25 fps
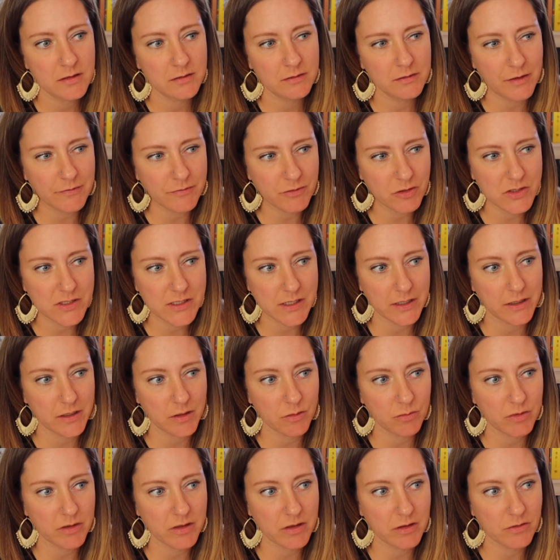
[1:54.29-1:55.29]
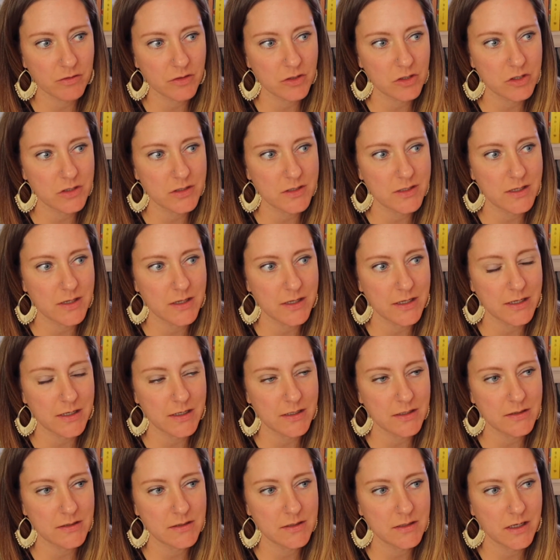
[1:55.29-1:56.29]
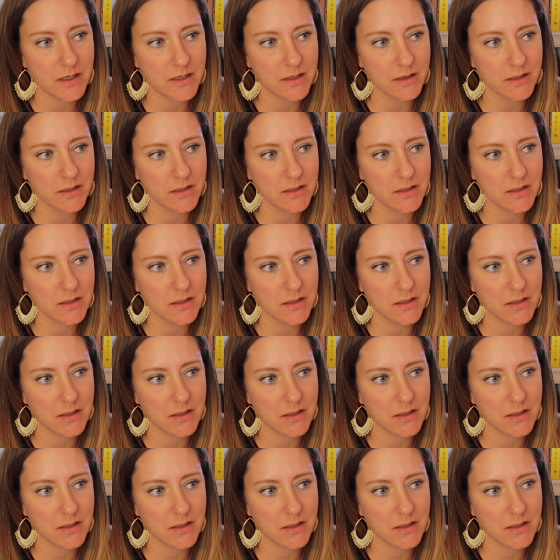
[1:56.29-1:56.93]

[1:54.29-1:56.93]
level setting with others that I like.